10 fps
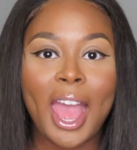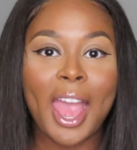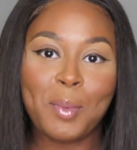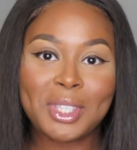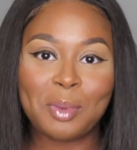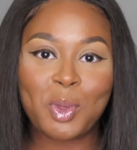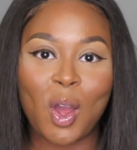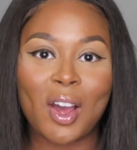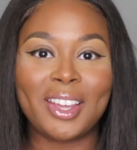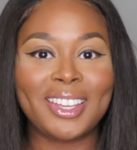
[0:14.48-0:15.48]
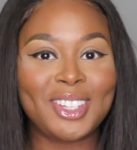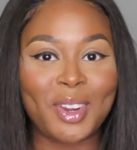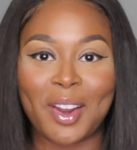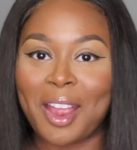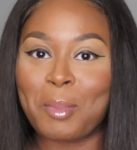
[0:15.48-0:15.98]
Hey, what's up, y'all? It's
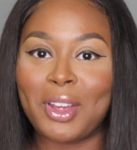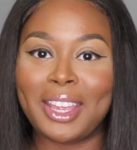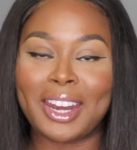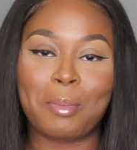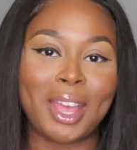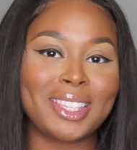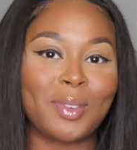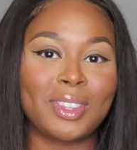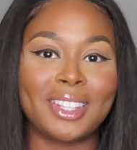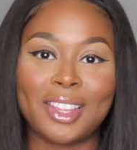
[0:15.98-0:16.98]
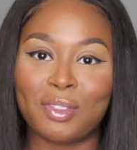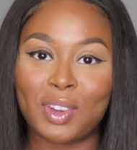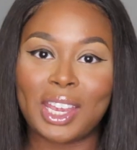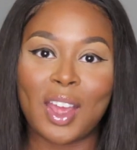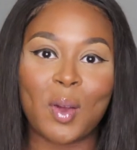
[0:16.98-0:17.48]
your girl, Arial’Monique, and I'm back to with another
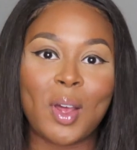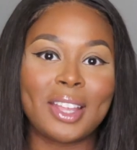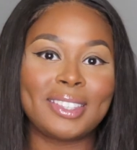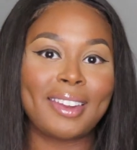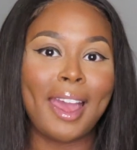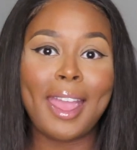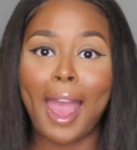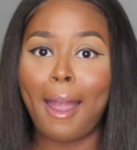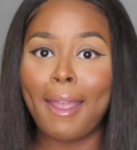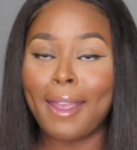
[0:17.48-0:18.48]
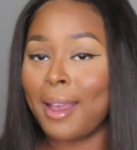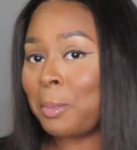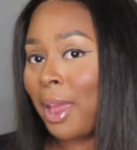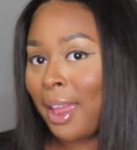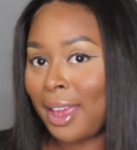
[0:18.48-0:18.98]
video. Tonight, I
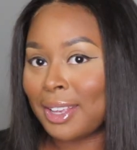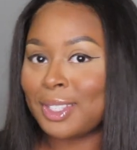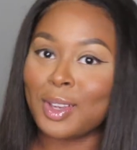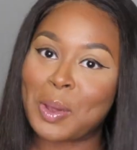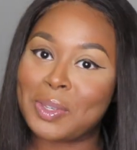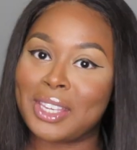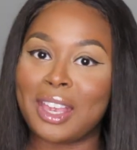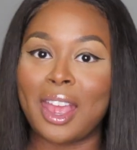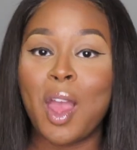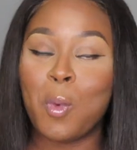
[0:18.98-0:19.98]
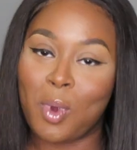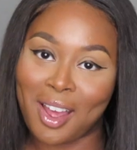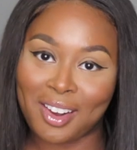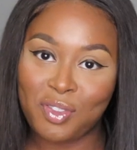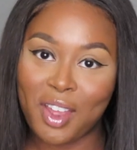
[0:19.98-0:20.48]
am headed to go see
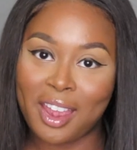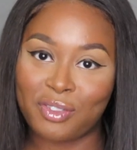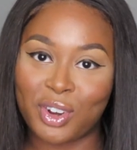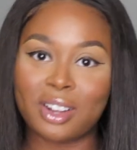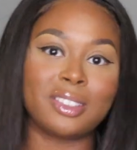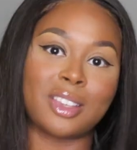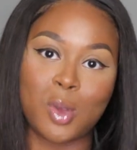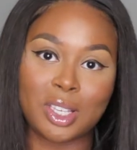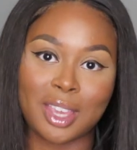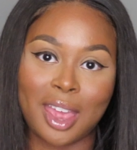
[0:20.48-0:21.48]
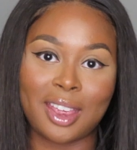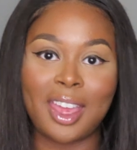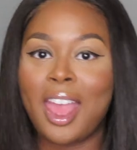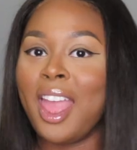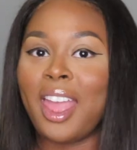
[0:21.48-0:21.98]
Wakanda Forever. So
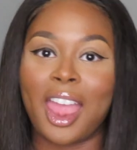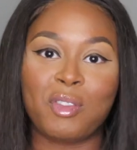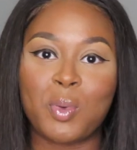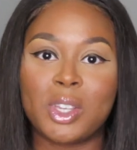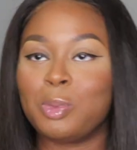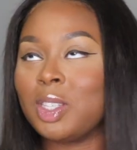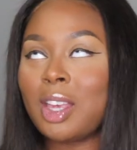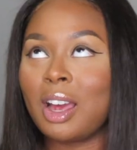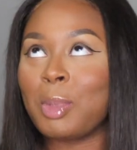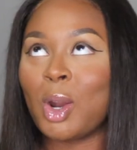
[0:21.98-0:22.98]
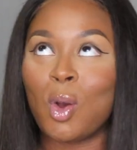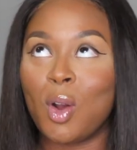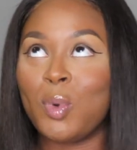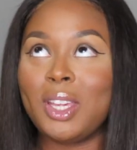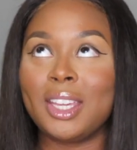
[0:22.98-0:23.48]
excited. Everyone's been talking about it
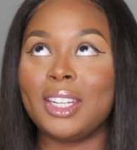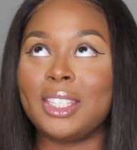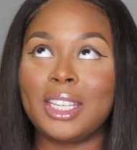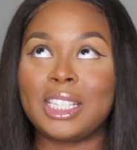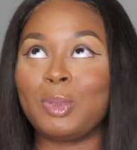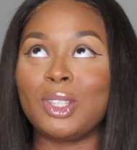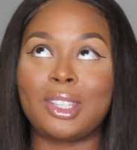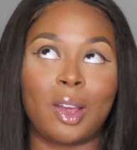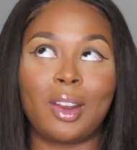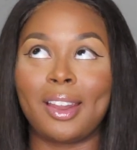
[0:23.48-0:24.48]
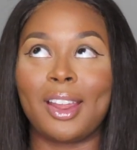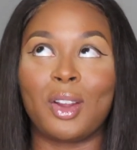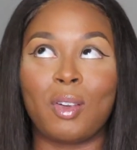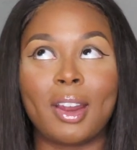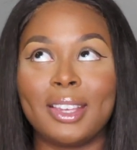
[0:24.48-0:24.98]
all weekend. The tickets been sold out like
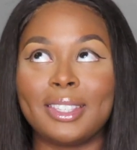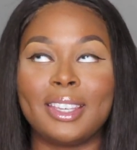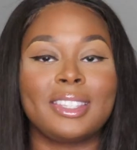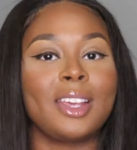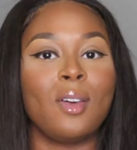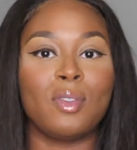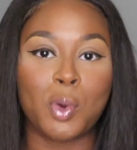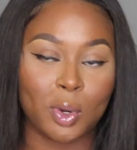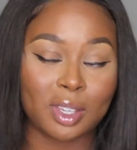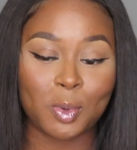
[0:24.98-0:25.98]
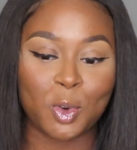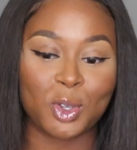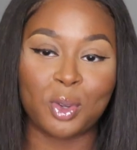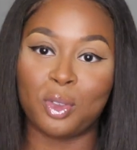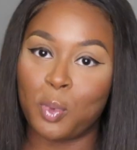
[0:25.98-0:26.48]
crazy. So, of course, I'm going
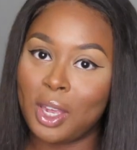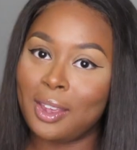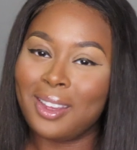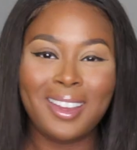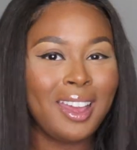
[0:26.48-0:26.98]
during the week.